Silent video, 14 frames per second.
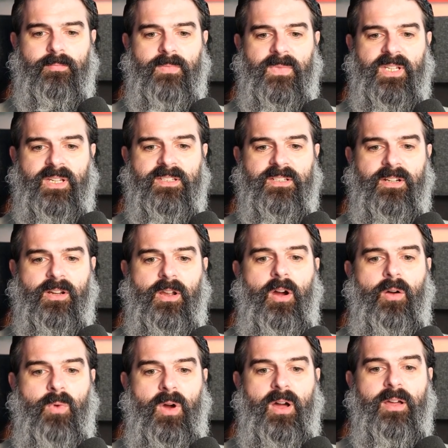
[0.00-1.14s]
it's going to go
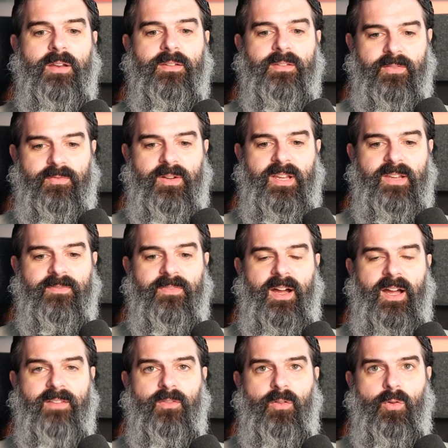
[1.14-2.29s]
1, 3,
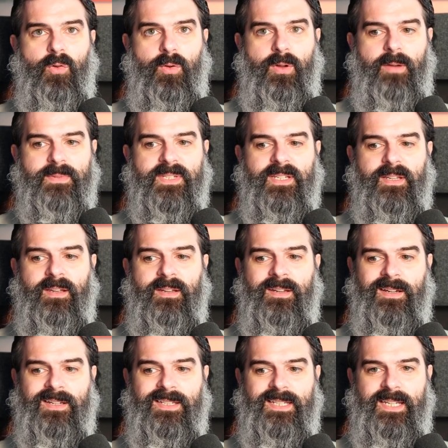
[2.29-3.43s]
5, all the way up to
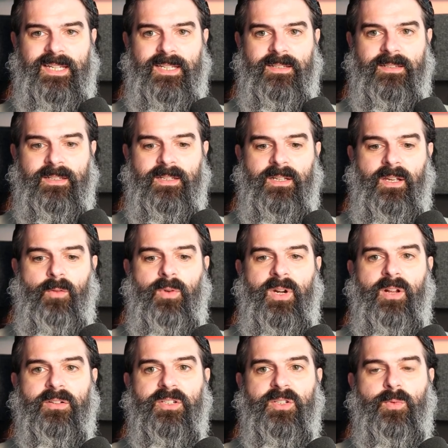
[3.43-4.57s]
19. When it
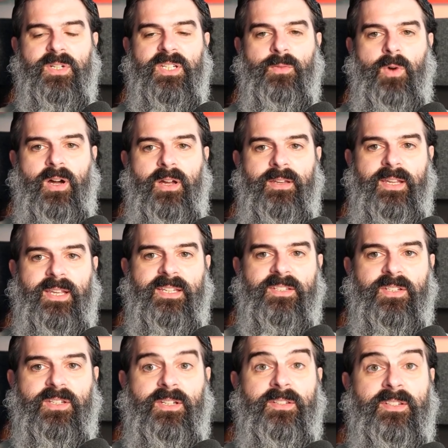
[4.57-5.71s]
got to 21,
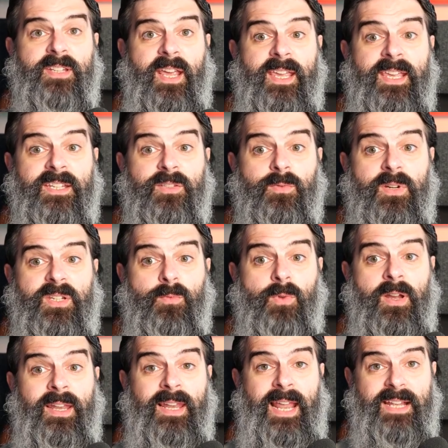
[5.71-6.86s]
you'd say, is
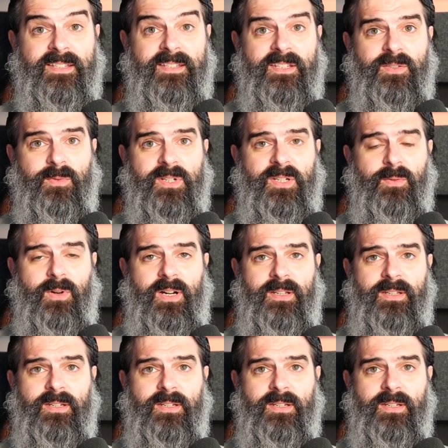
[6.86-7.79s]
21 less than 21?